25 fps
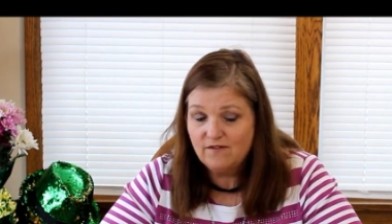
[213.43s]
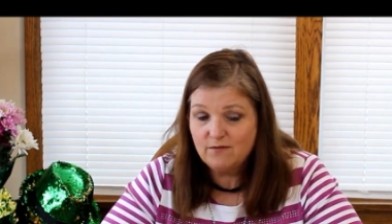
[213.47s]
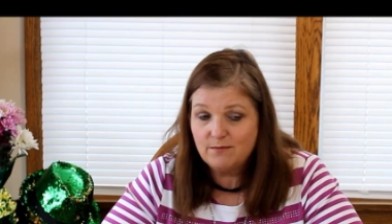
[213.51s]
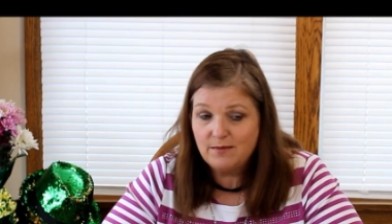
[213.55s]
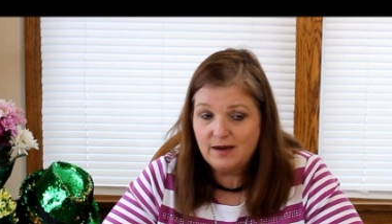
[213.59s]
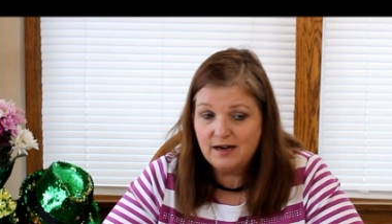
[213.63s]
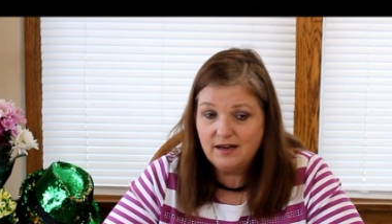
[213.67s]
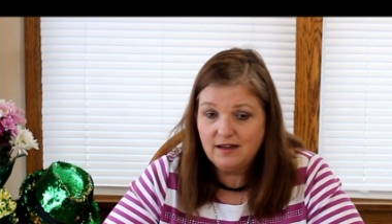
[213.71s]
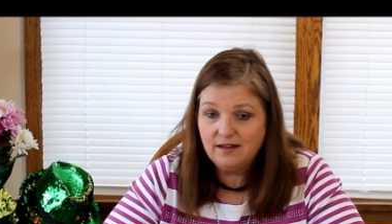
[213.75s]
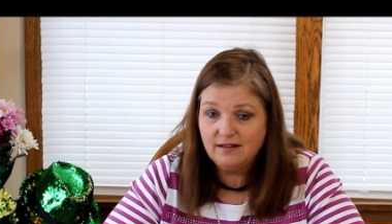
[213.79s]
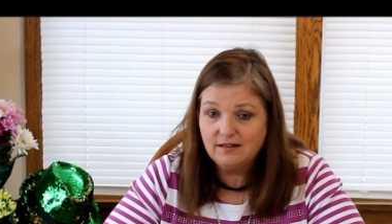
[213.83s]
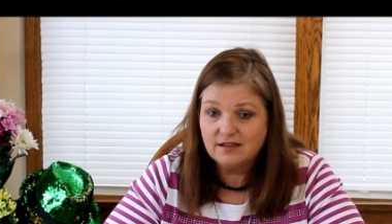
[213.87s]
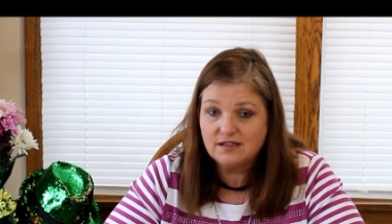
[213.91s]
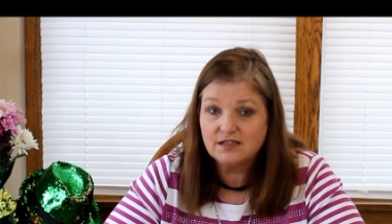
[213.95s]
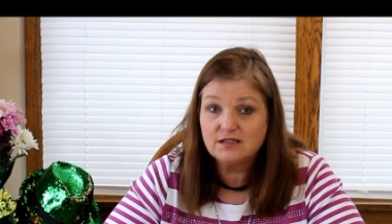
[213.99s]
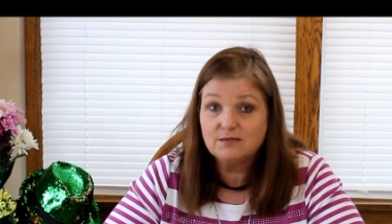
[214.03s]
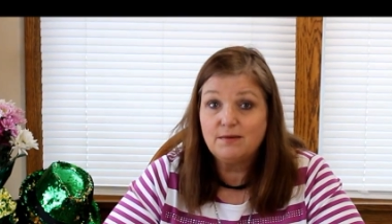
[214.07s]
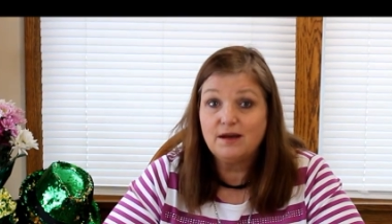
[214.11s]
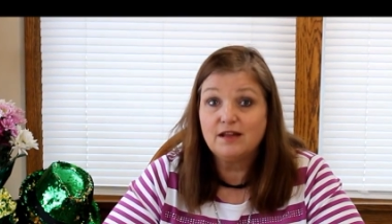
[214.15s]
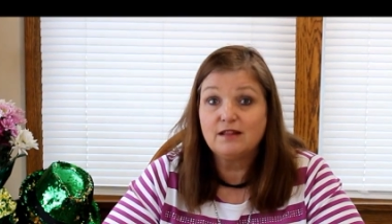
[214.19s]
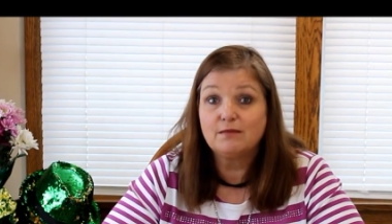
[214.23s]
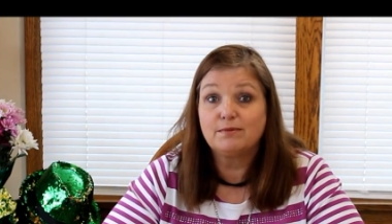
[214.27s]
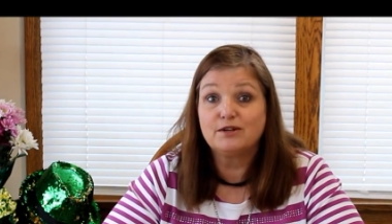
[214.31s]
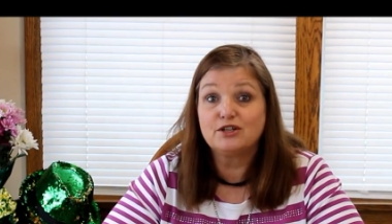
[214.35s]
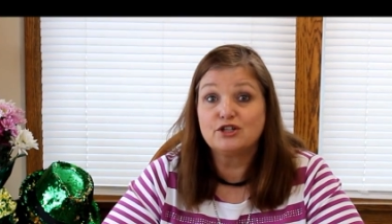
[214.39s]
of money this
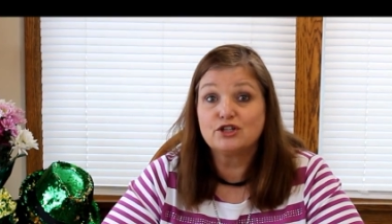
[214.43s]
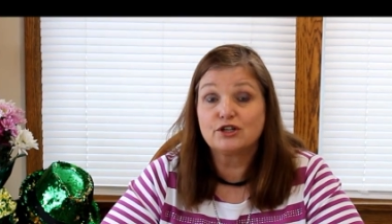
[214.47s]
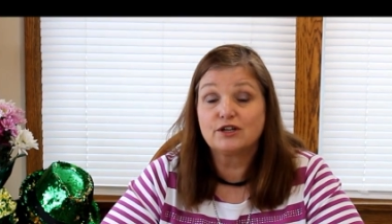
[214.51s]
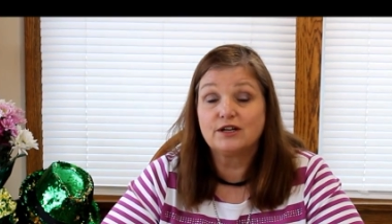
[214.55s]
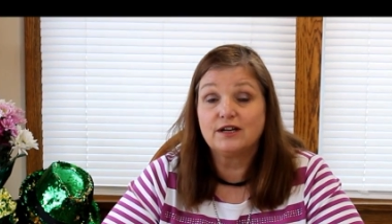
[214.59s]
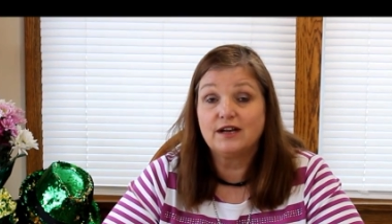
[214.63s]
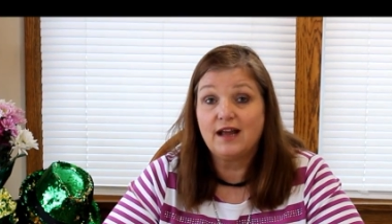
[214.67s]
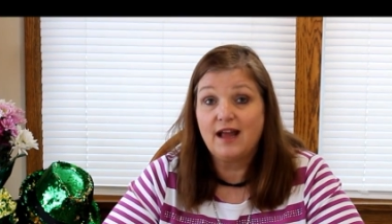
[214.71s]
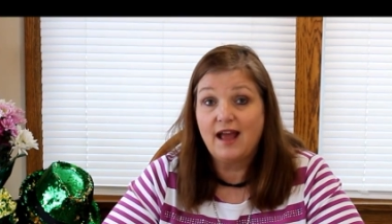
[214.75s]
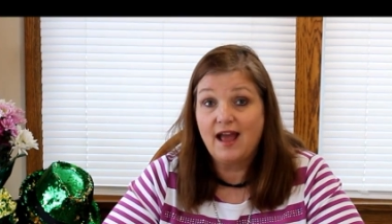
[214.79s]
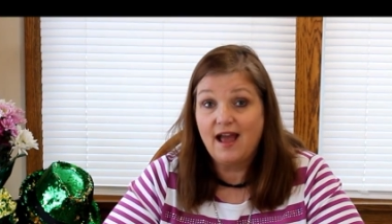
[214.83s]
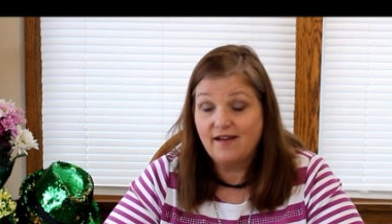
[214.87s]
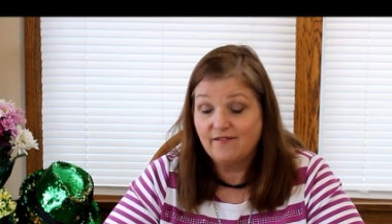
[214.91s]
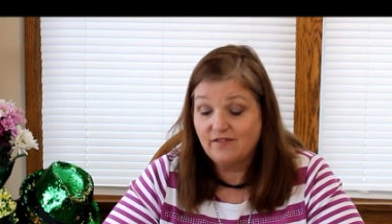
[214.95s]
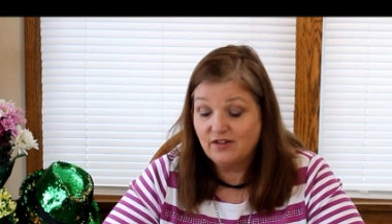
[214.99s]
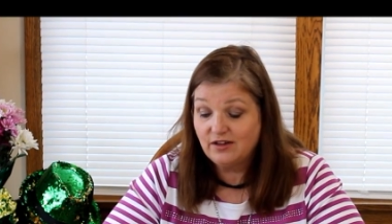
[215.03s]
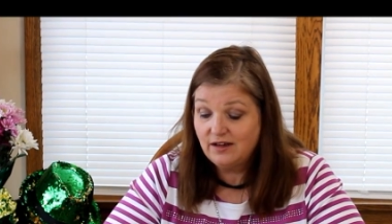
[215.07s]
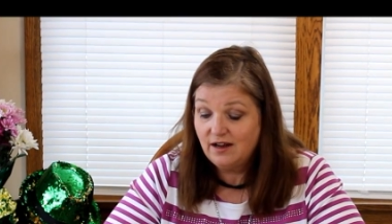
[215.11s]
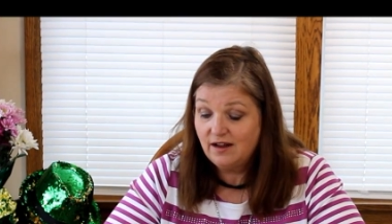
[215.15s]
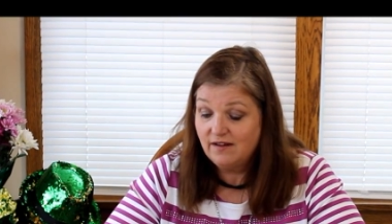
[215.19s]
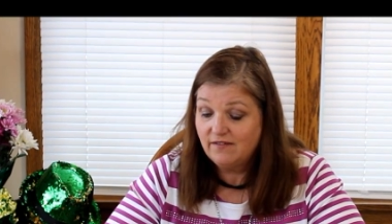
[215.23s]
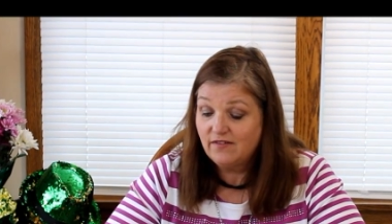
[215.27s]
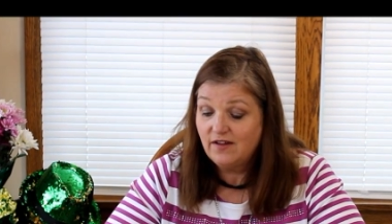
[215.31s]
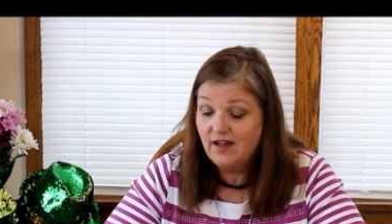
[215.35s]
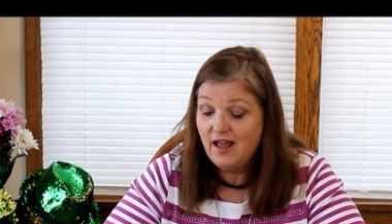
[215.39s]
month, but you're going to have
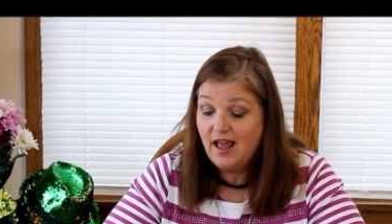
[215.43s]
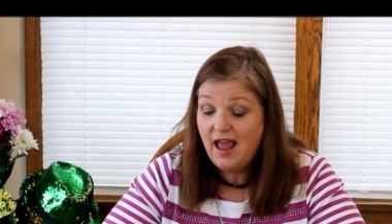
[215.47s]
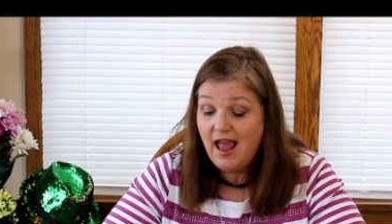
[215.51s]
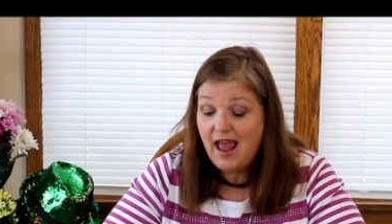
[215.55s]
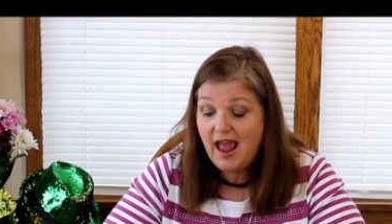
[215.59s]
enough.